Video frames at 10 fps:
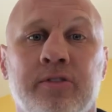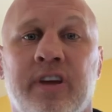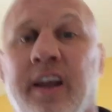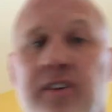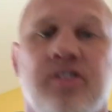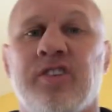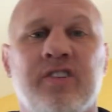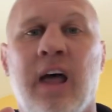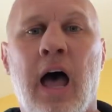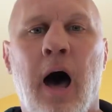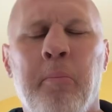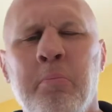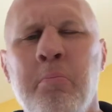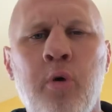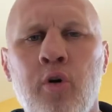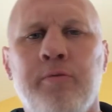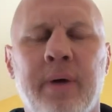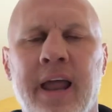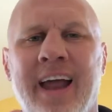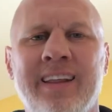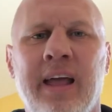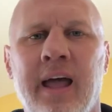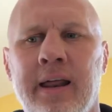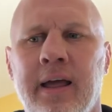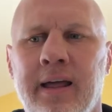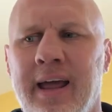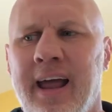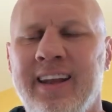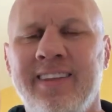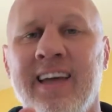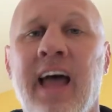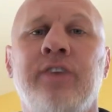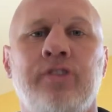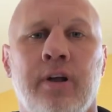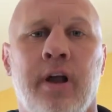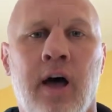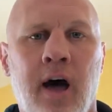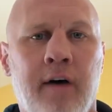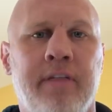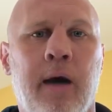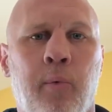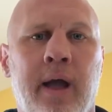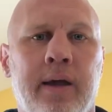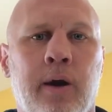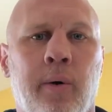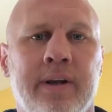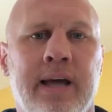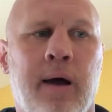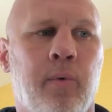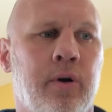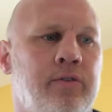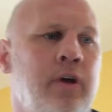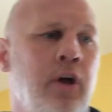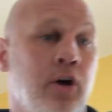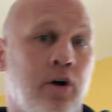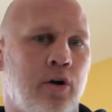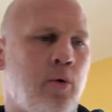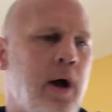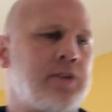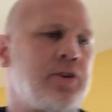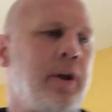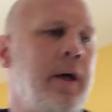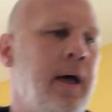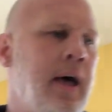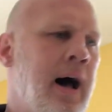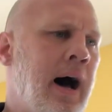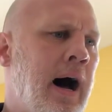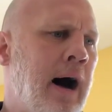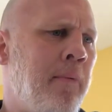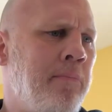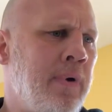sit, just a movement and an intention of that weight going downwards. Good question. But